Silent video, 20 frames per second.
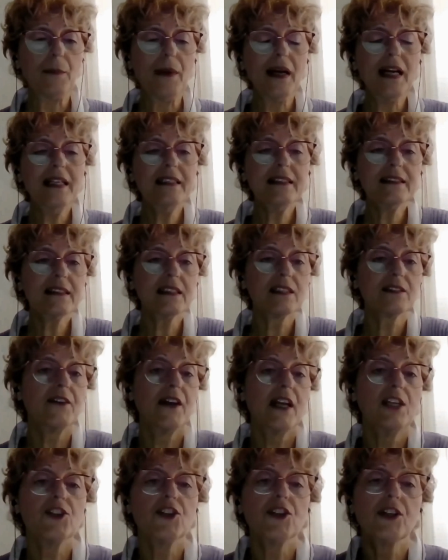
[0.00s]

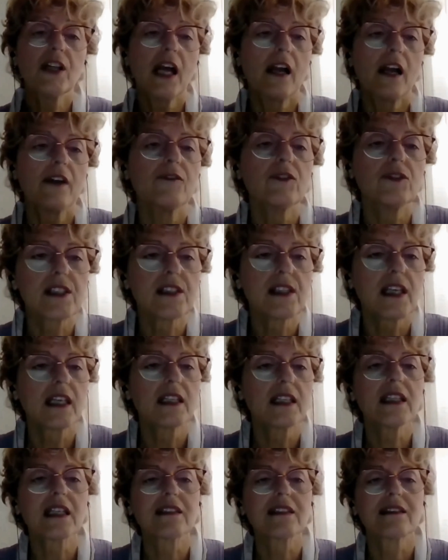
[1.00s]
intervention, I would
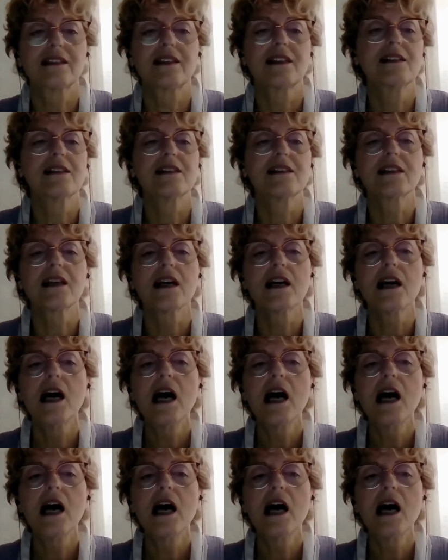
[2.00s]
say that this